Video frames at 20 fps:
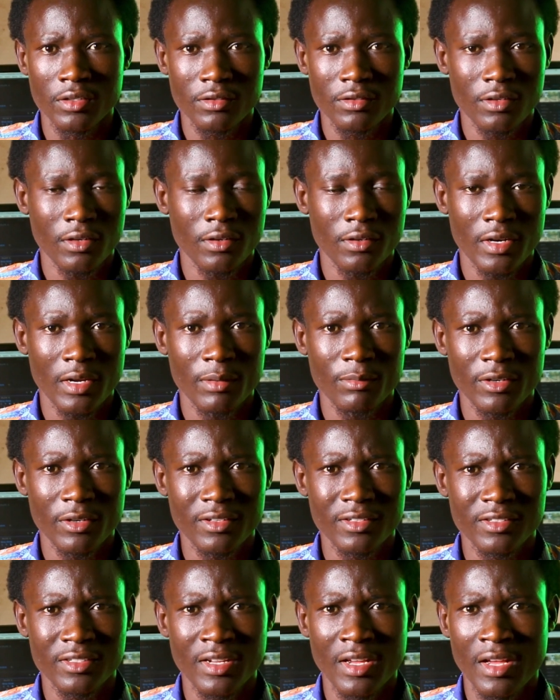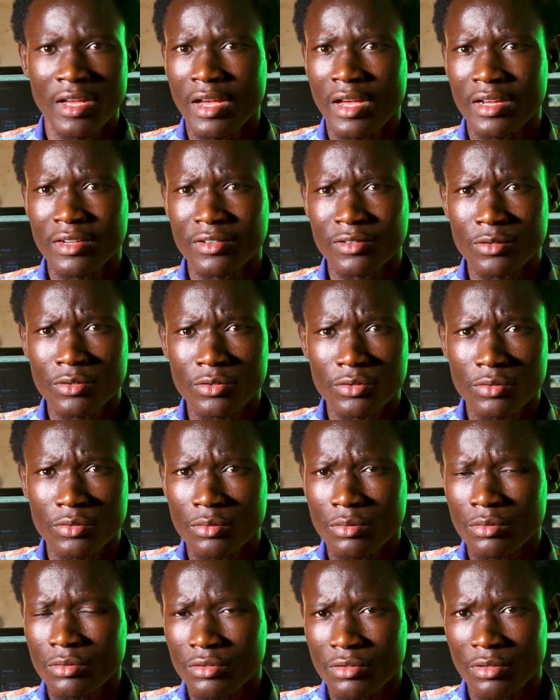Instagram Reels, and
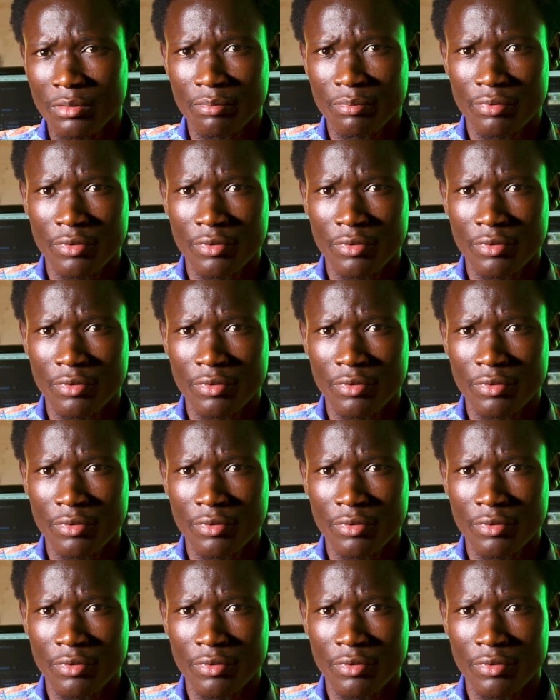also some